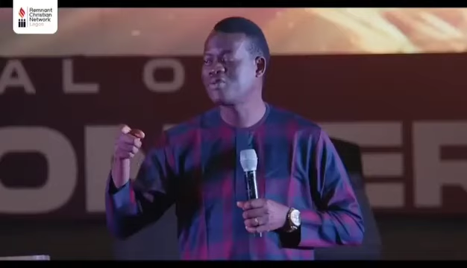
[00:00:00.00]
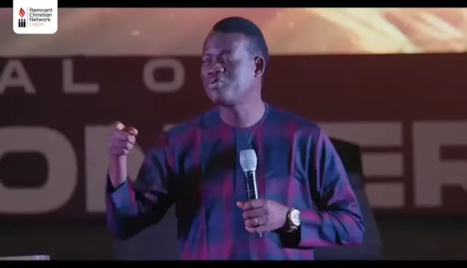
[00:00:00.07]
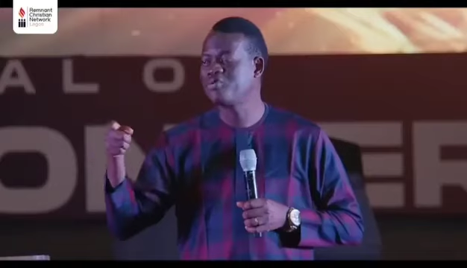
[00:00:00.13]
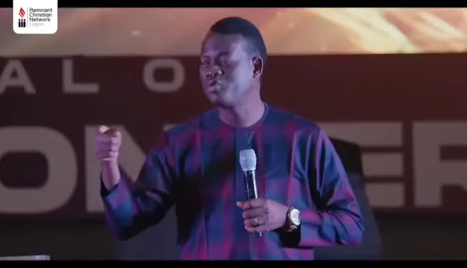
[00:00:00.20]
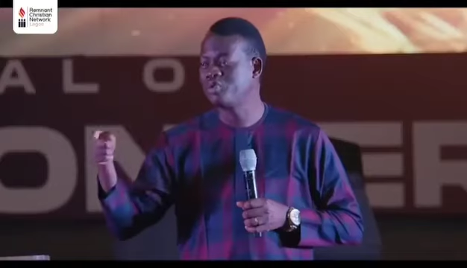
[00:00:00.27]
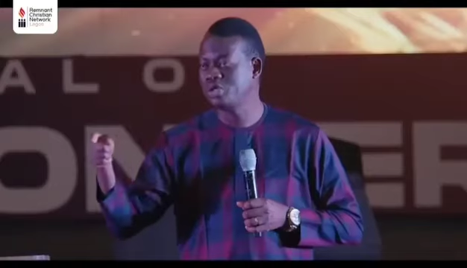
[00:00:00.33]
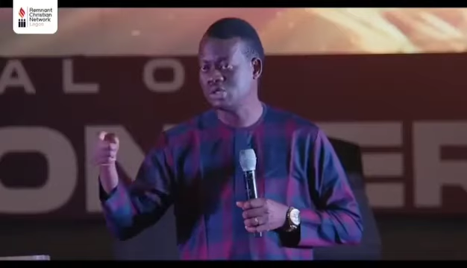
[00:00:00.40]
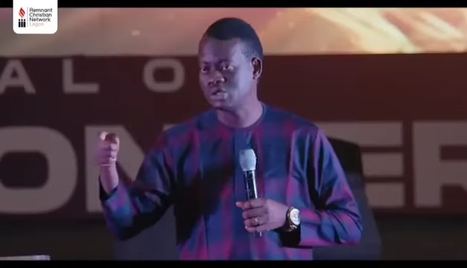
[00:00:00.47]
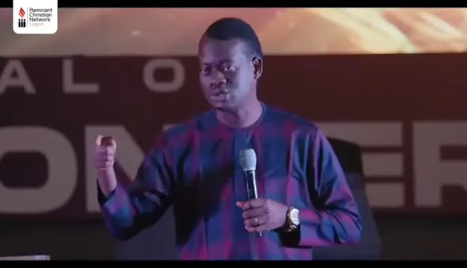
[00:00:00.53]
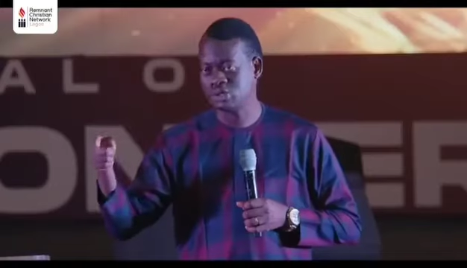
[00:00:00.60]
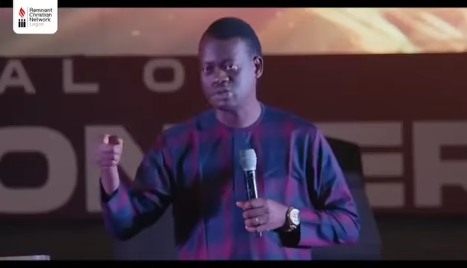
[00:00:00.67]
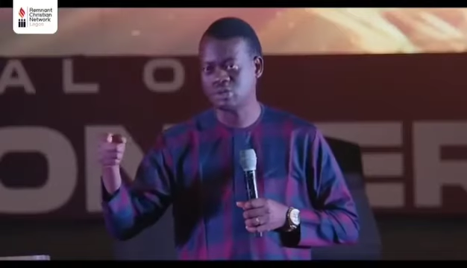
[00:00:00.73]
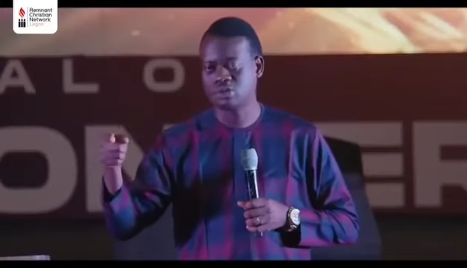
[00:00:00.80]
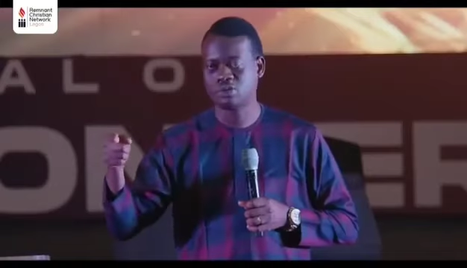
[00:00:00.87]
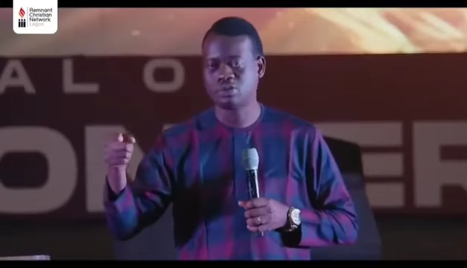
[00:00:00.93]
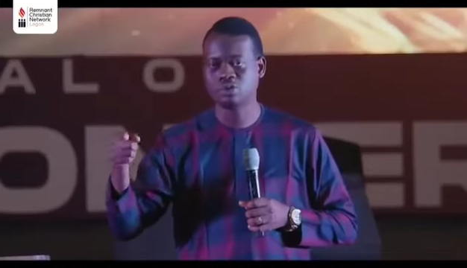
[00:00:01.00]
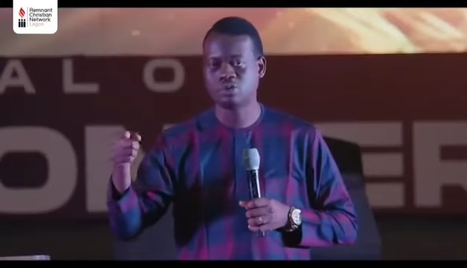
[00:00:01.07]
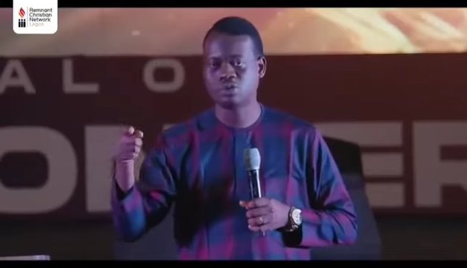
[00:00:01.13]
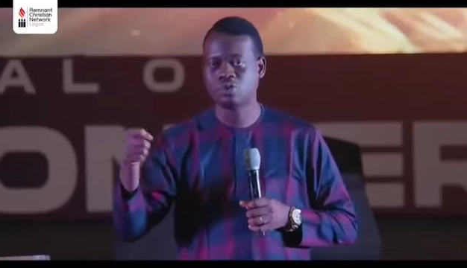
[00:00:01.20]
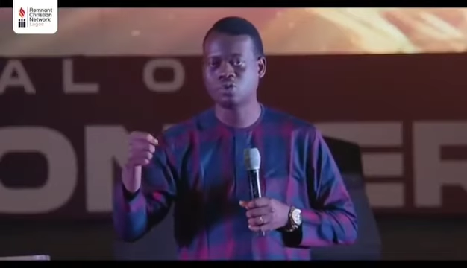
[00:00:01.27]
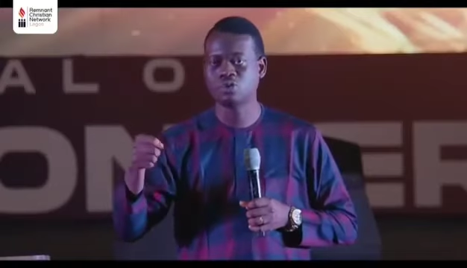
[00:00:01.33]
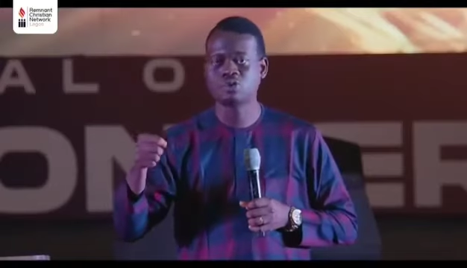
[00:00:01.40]
foolish
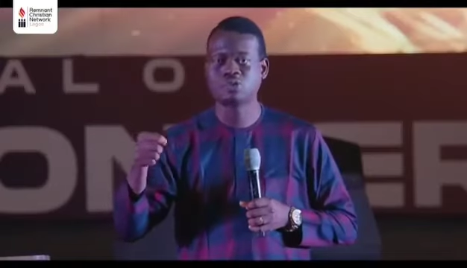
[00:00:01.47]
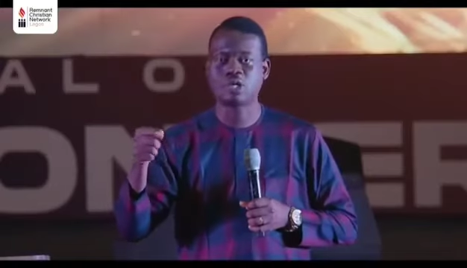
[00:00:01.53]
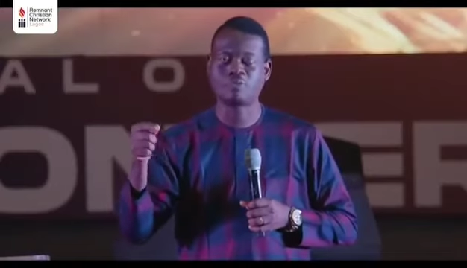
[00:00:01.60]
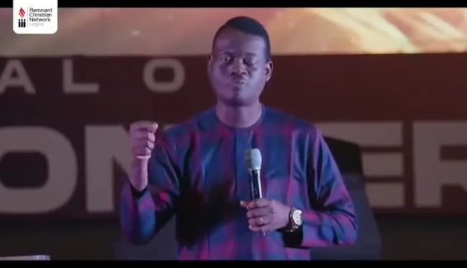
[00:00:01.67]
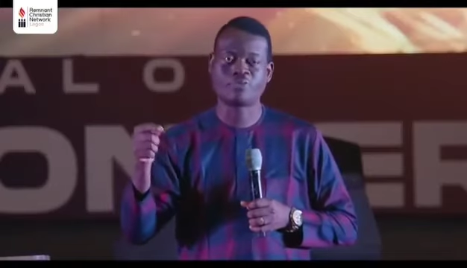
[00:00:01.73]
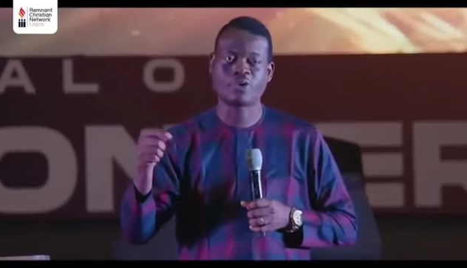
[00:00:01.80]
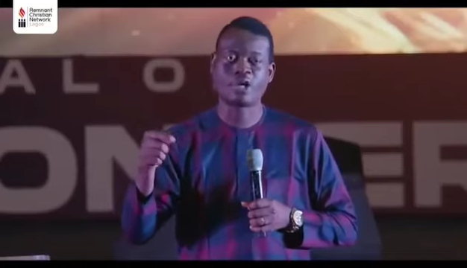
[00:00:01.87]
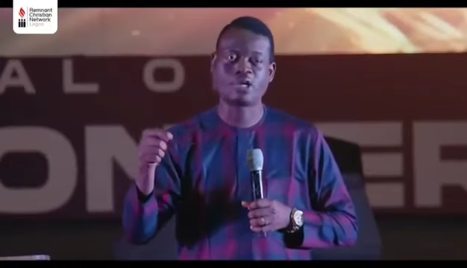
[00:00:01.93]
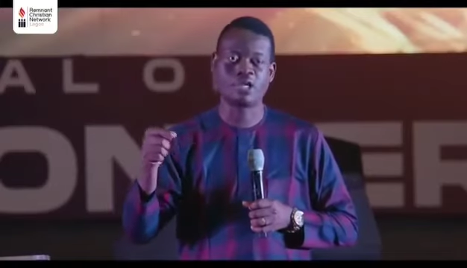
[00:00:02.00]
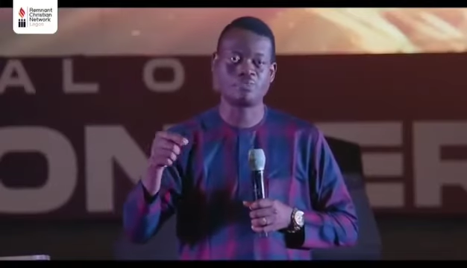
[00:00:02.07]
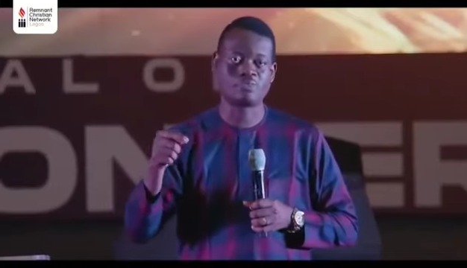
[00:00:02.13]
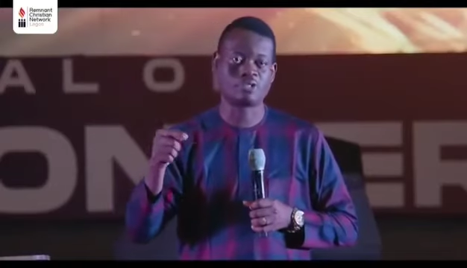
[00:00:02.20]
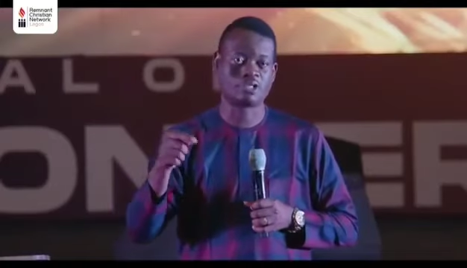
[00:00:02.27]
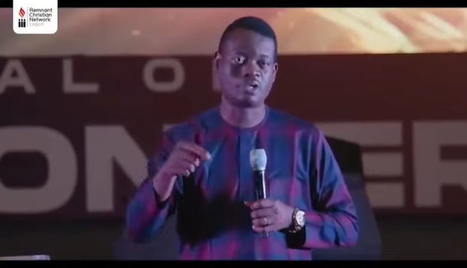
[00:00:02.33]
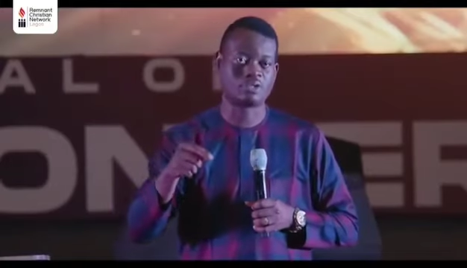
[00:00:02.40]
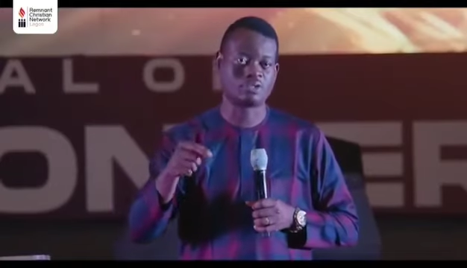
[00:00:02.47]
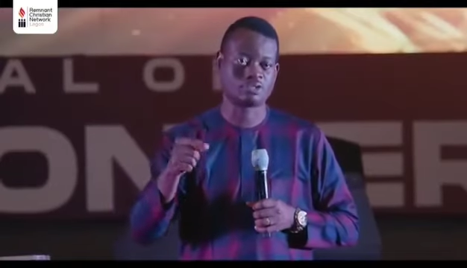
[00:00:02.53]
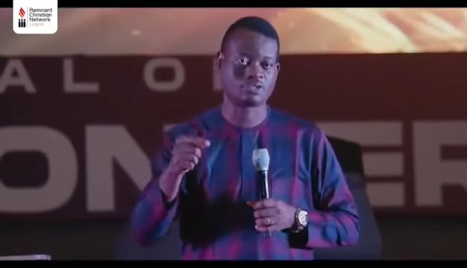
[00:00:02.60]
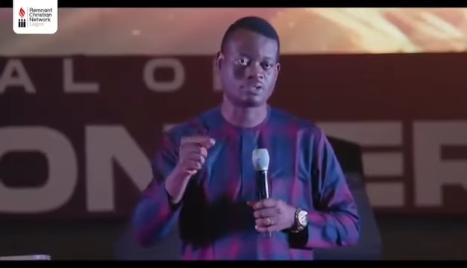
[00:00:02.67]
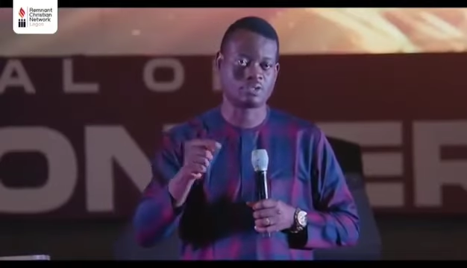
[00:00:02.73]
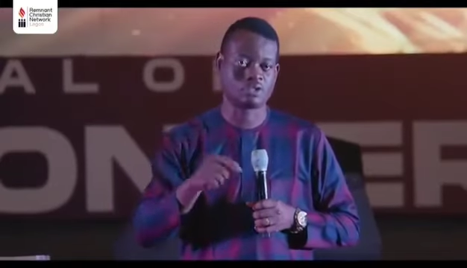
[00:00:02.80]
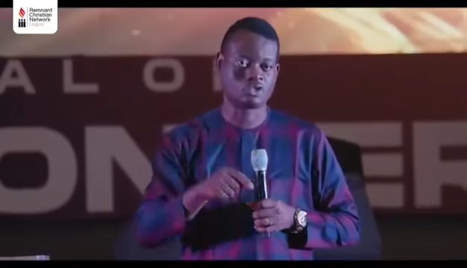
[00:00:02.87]
those that pride
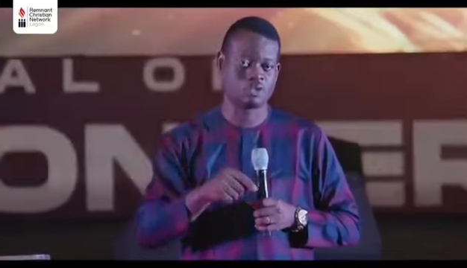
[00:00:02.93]
themselves